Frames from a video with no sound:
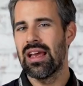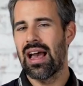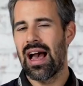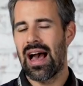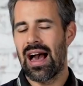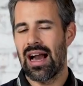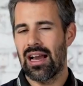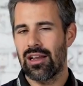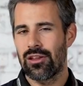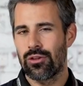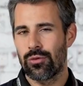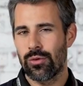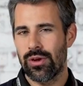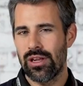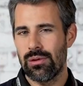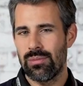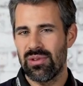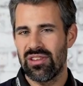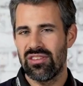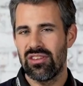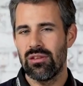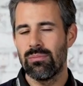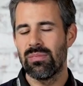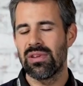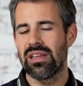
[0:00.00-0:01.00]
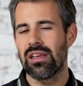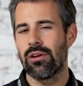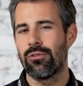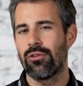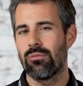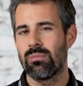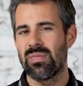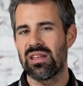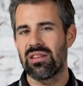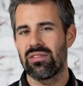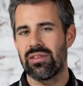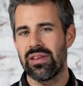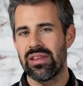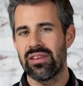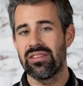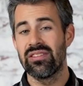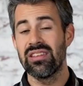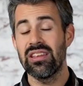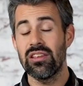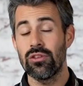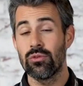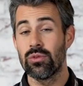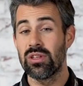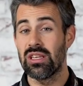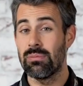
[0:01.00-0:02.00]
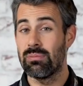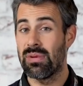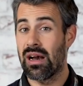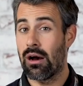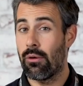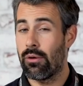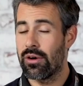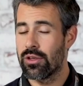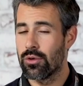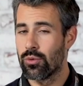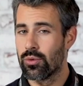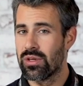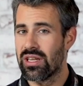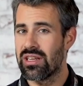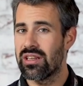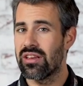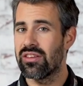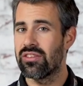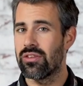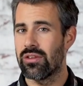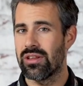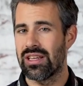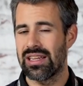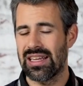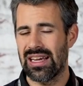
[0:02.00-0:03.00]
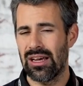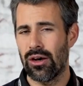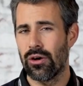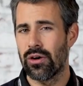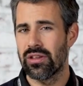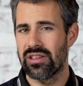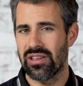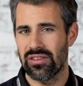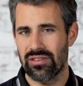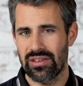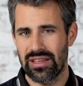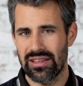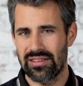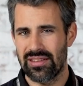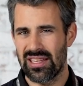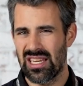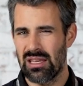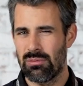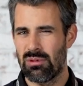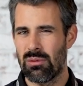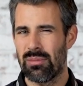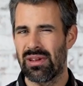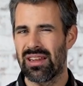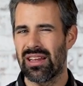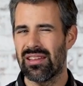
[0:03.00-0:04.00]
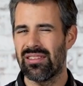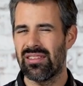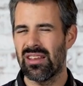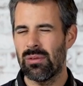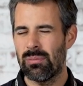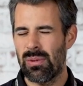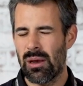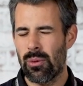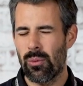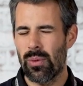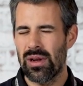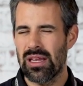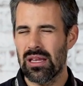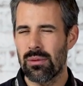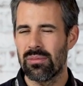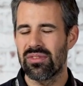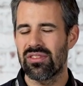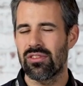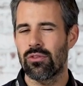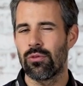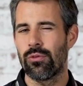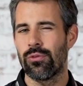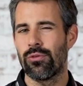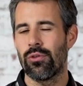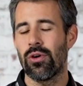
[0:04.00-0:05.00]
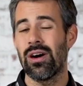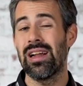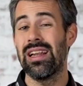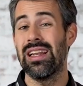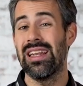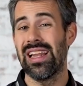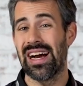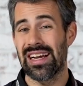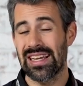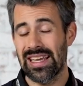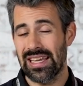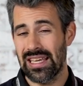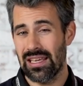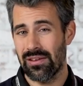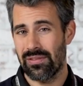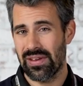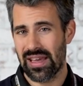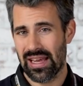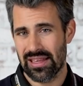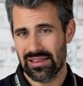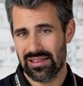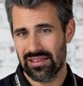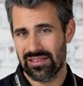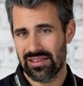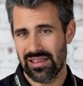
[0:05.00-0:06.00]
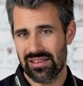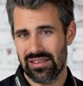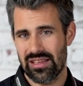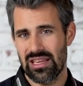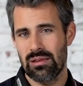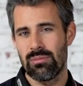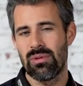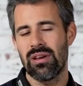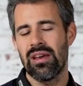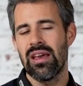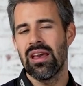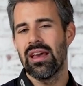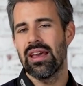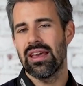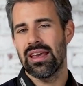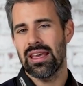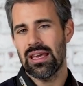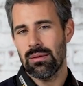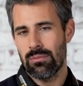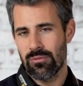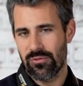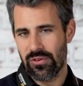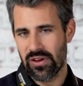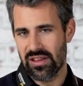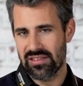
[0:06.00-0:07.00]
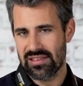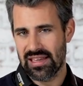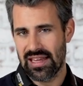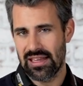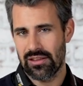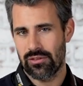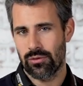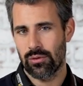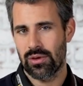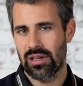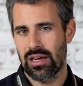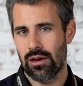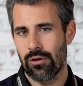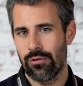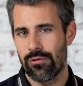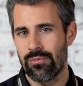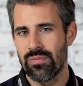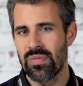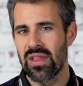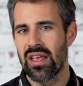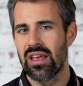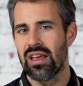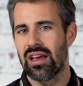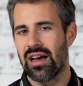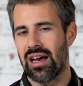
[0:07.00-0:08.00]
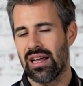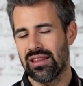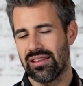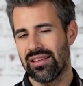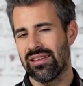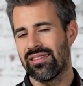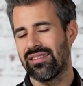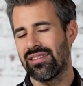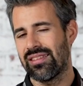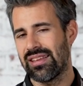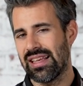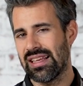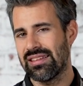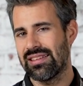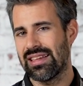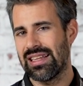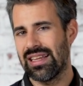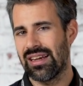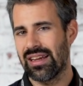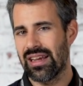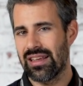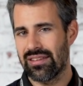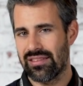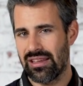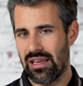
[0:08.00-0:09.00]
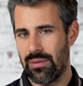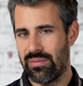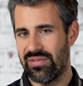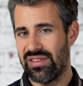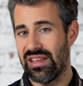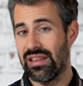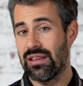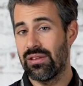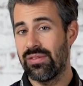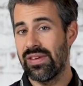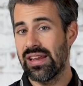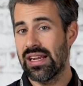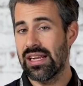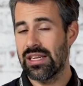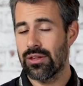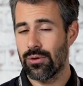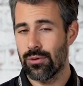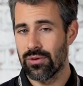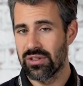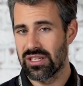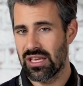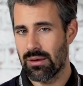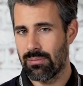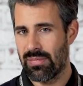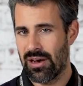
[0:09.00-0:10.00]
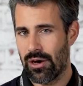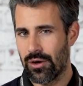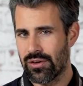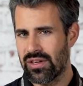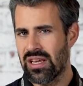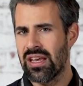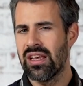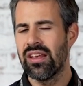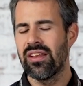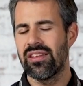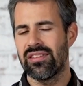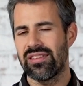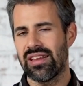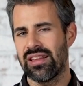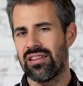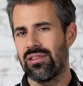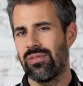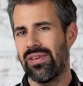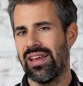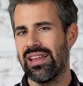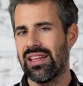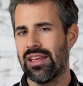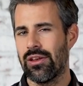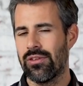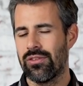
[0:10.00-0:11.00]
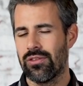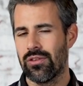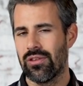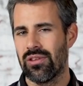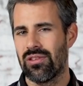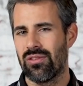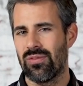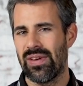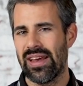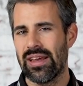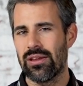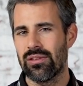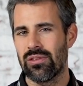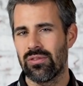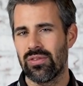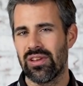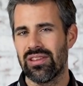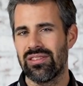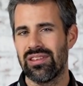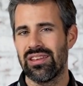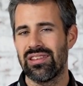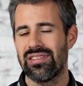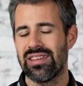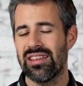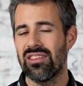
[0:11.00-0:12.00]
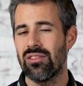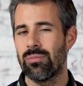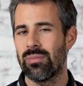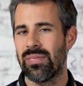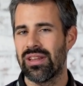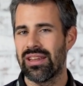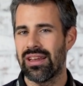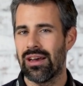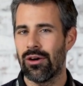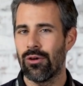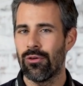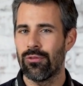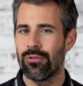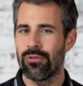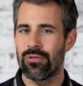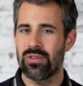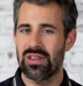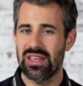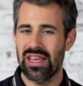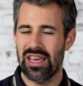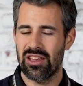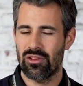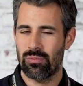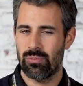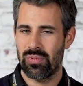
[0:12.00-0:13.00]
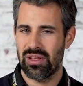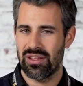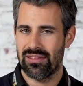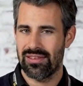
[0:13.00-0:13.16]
Williams be? At the moment, they are not only sourcing the power unit from Mercedes, but also the gearbox. Williams had previously allowed themselves to buy in the gearbox for a long time, having developed and built it themselves for a very long time.